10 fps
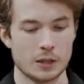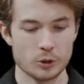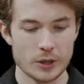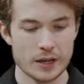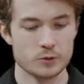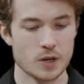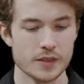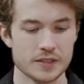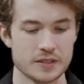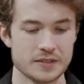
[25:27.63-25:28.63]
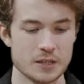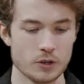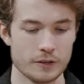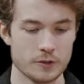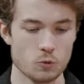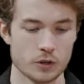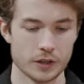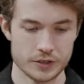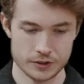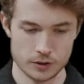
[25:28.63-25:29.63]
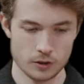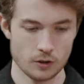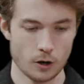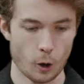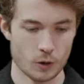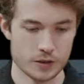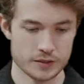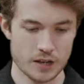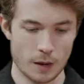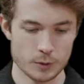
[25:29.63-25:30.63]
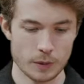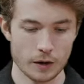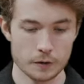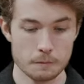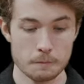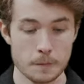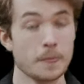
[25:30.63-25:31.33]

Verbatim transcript: Let me go ahead and run this and see what, if it works. I'll run this top to bottom.